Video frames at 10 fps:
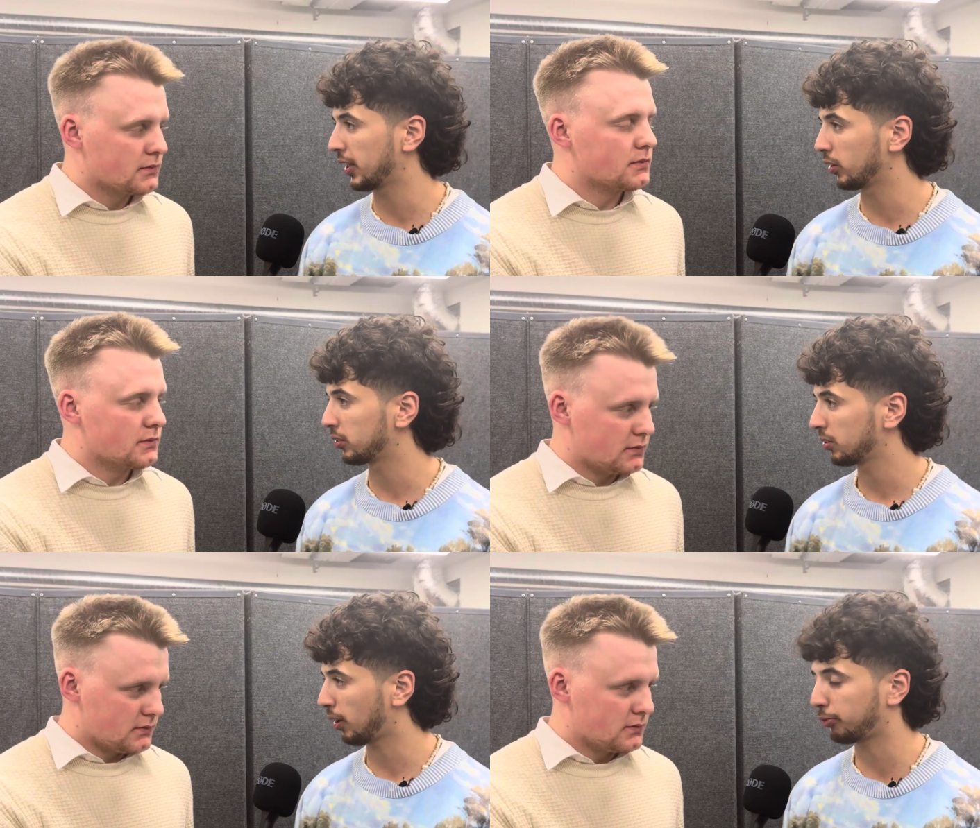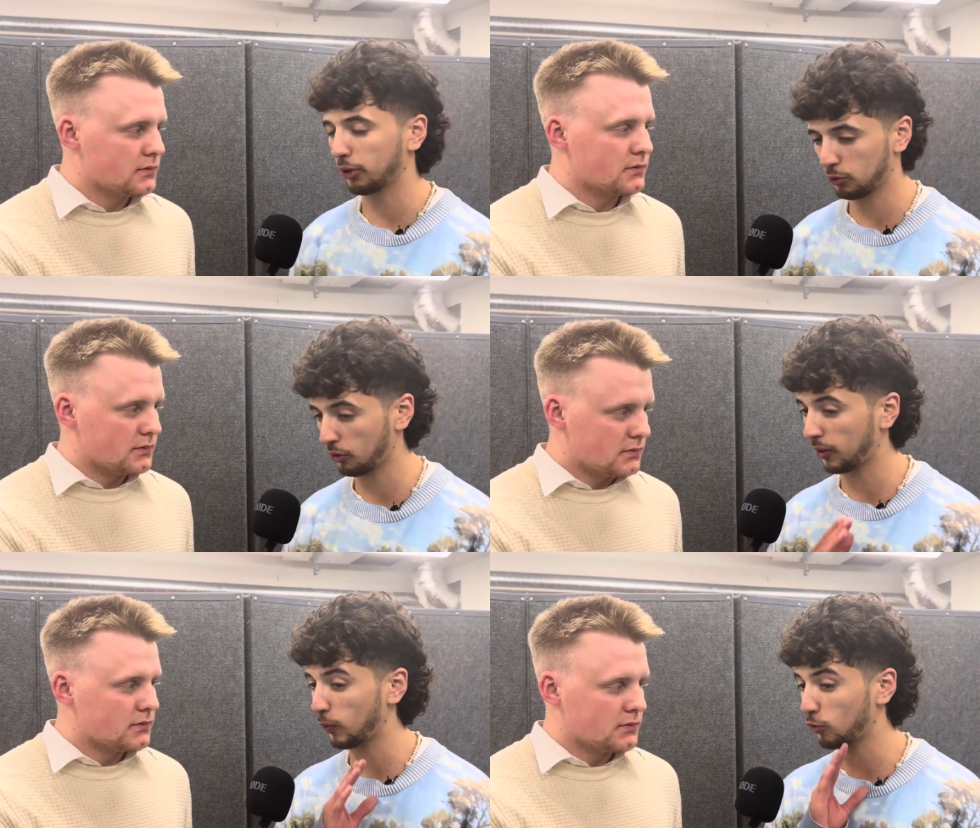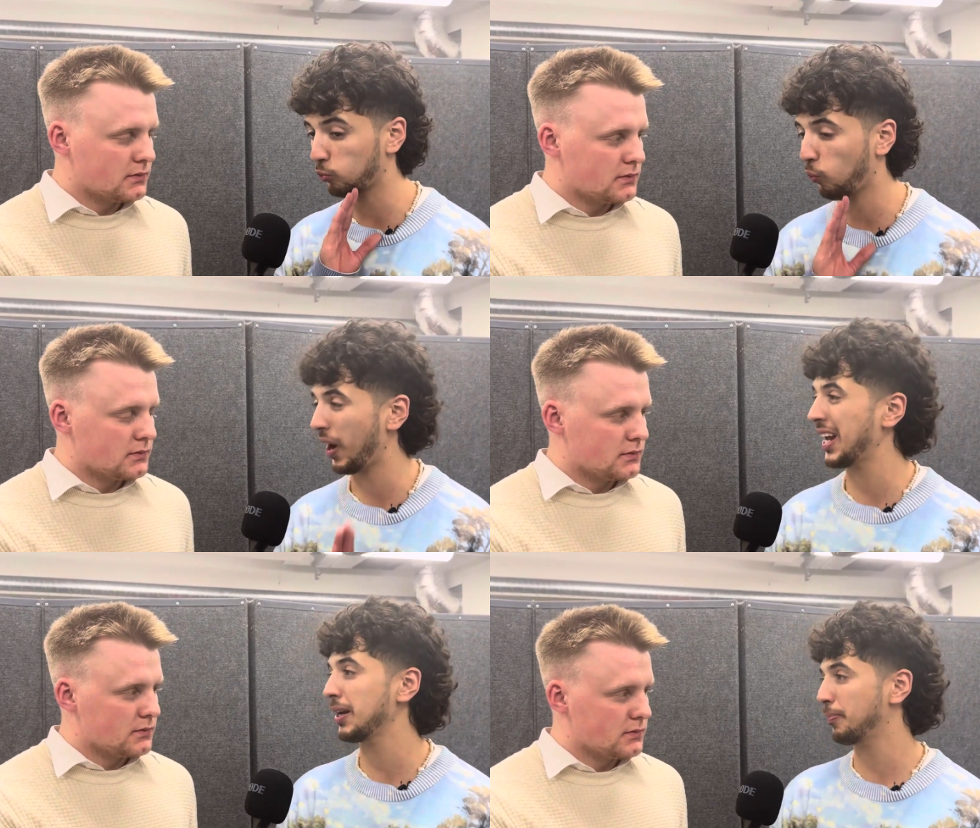Speaker 1: good. I thought Stokey was
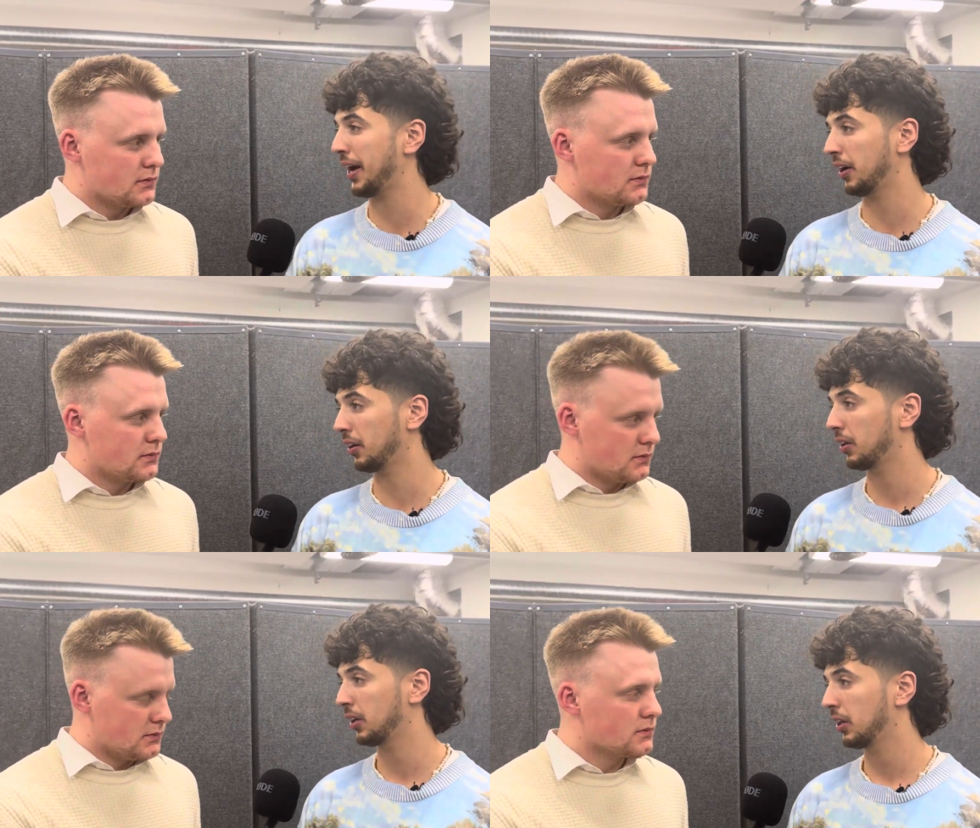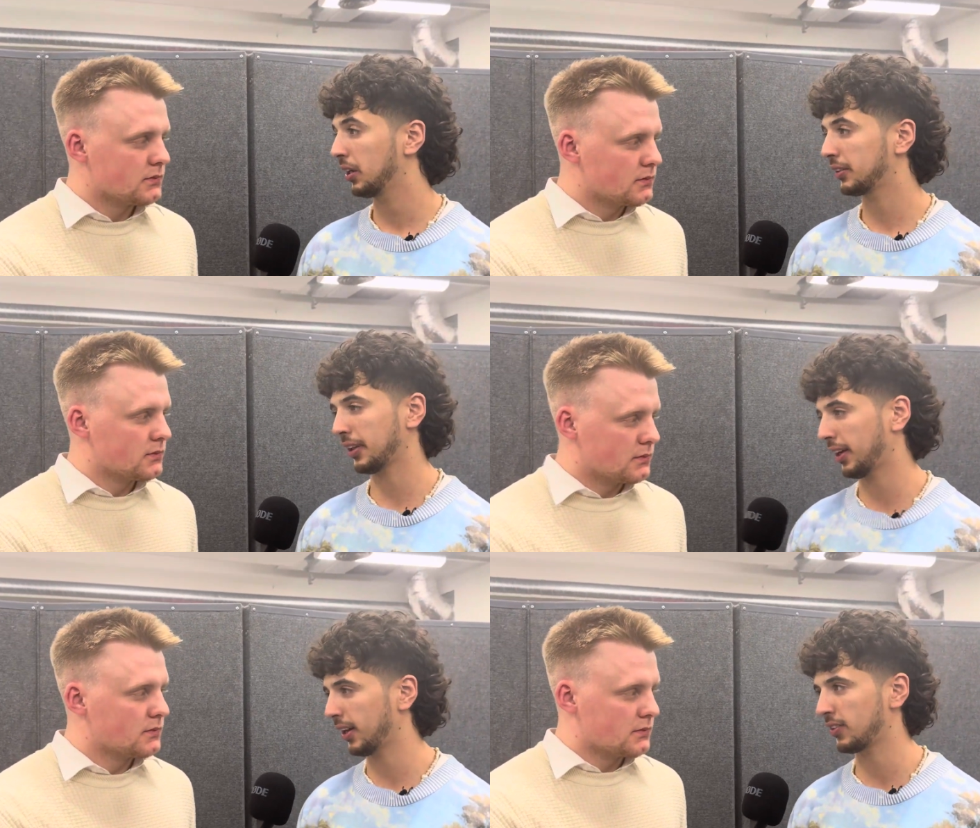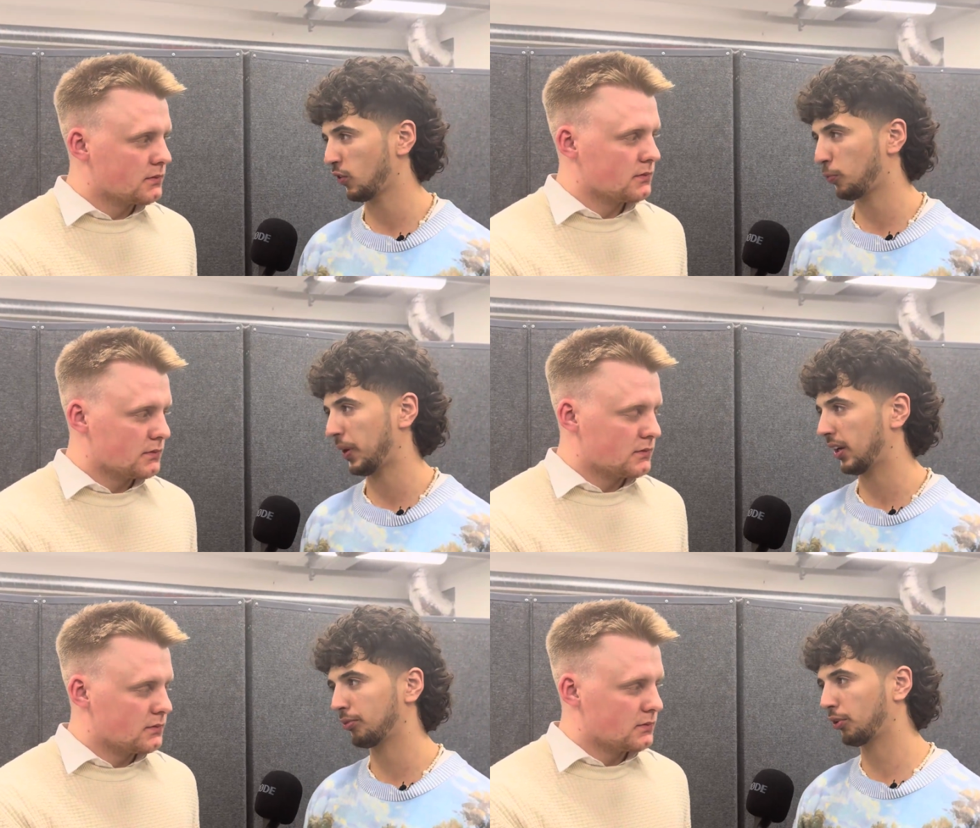way better than anticipated.